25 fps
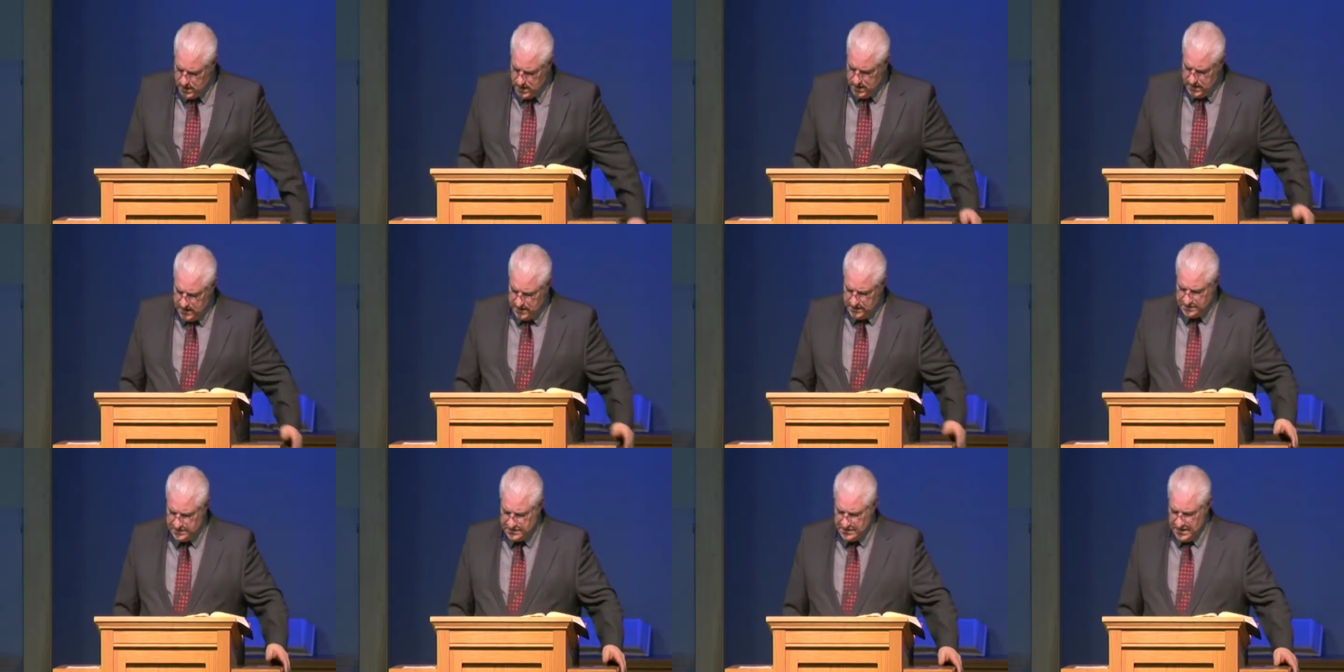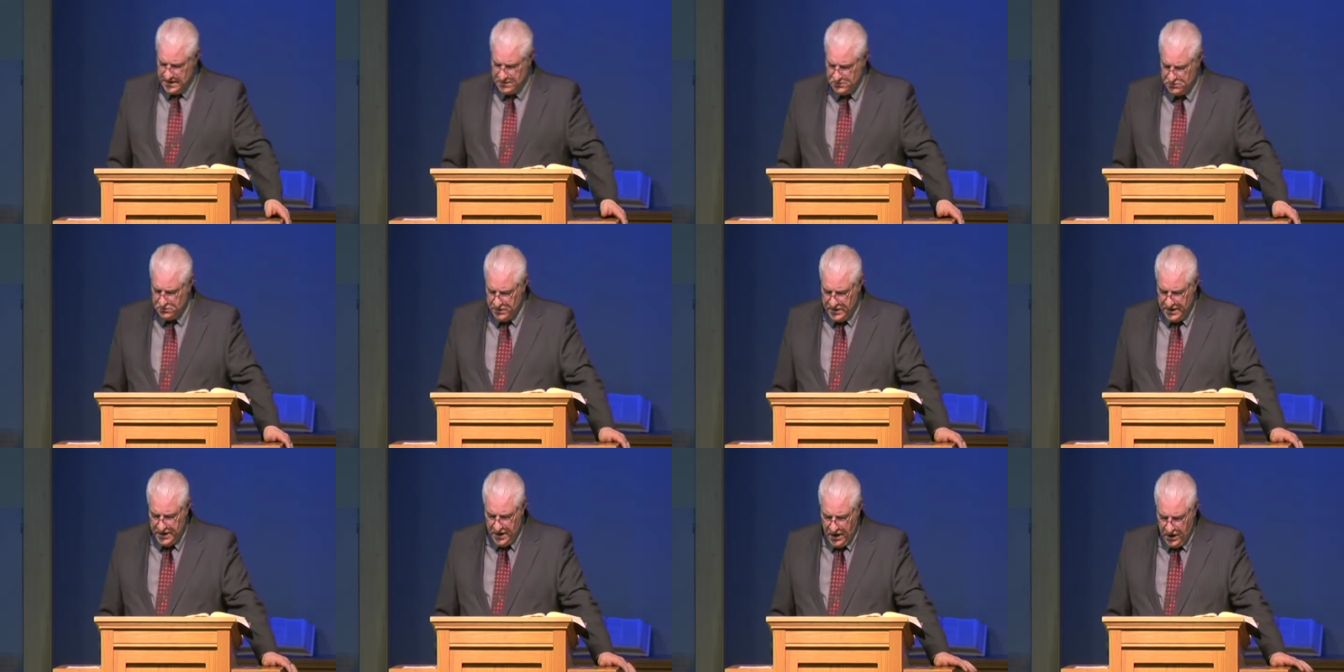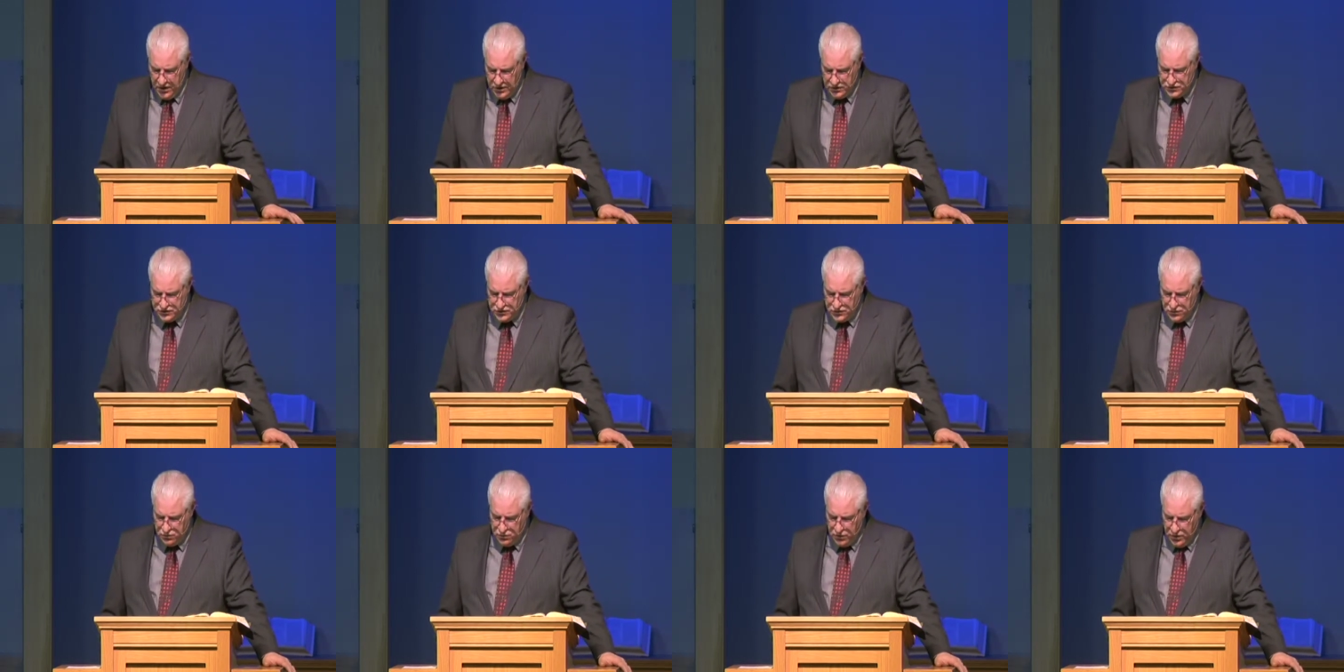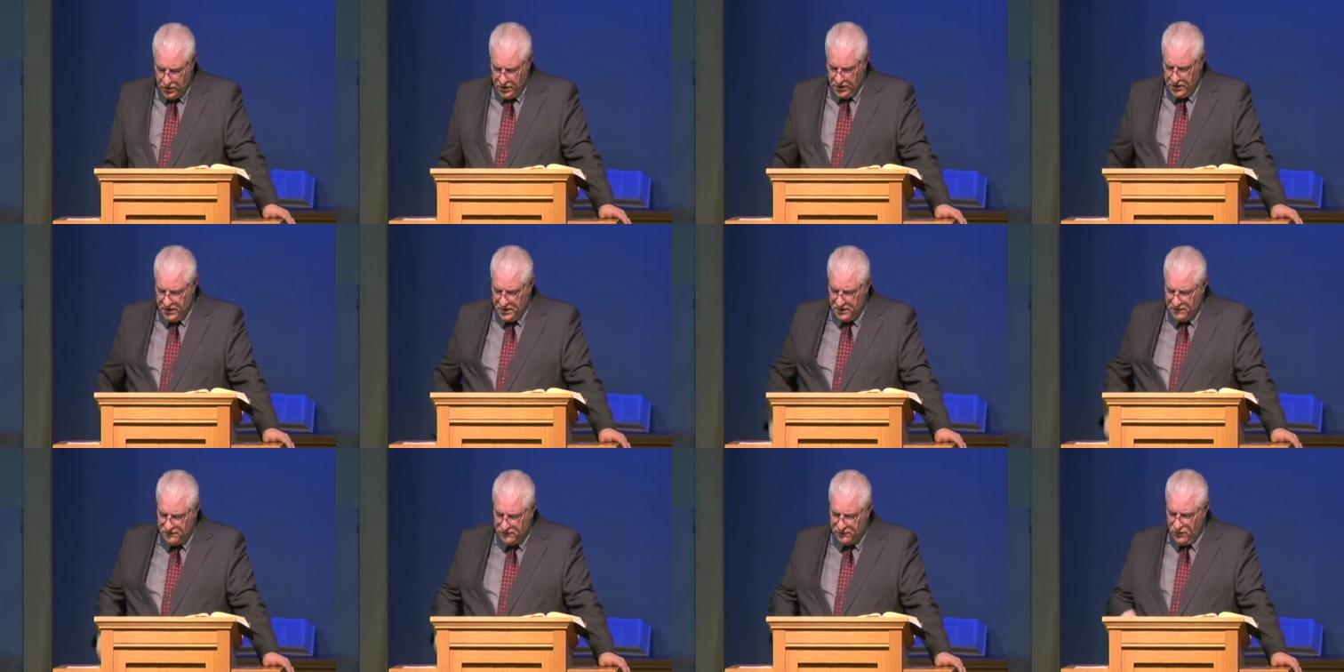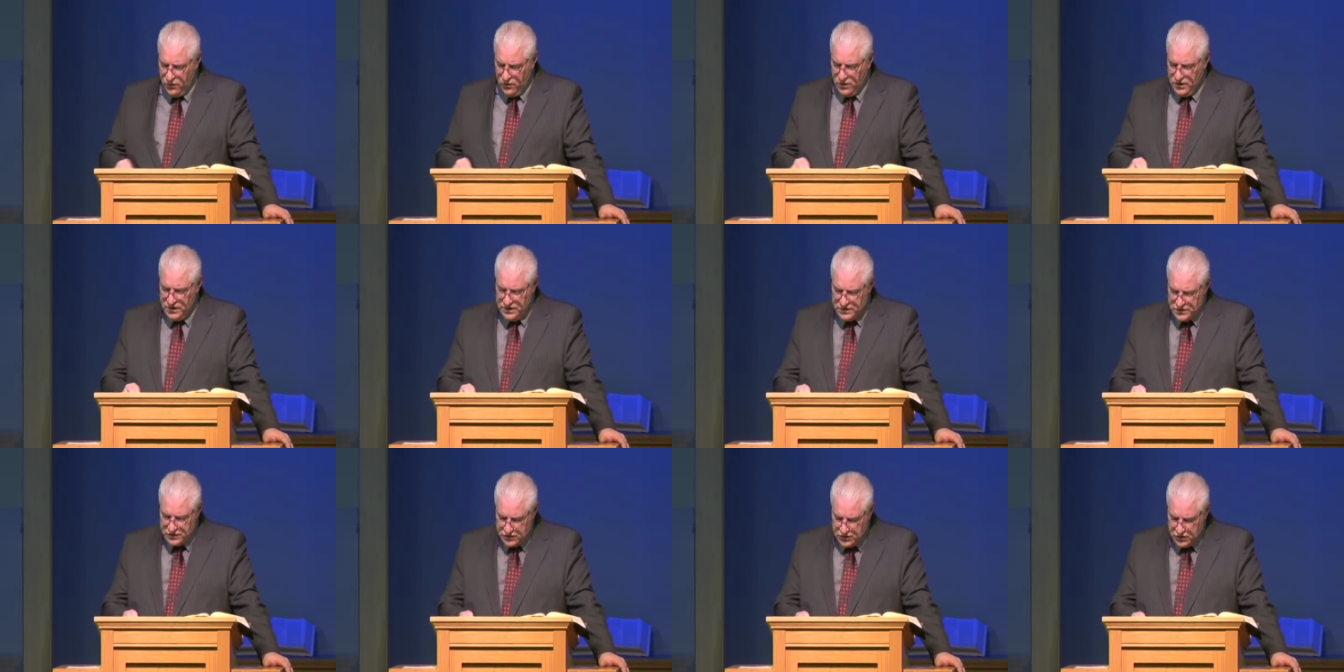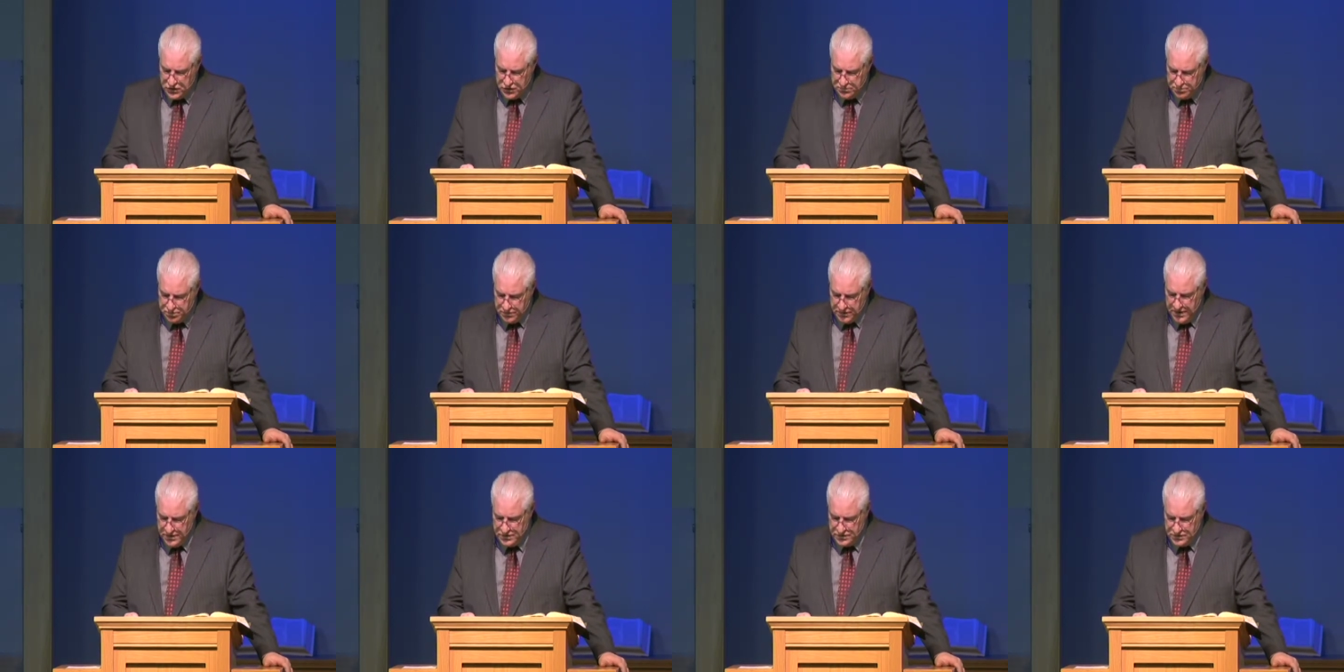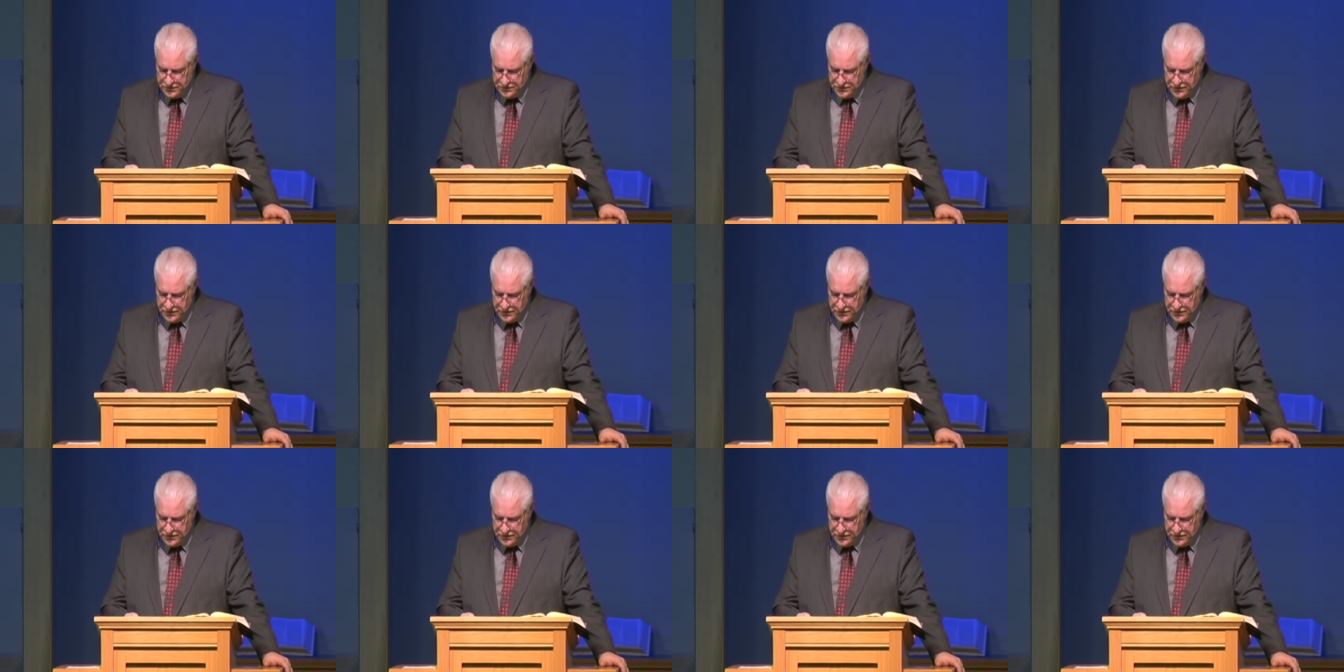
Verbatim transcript: is that we are to work for his good pleasure.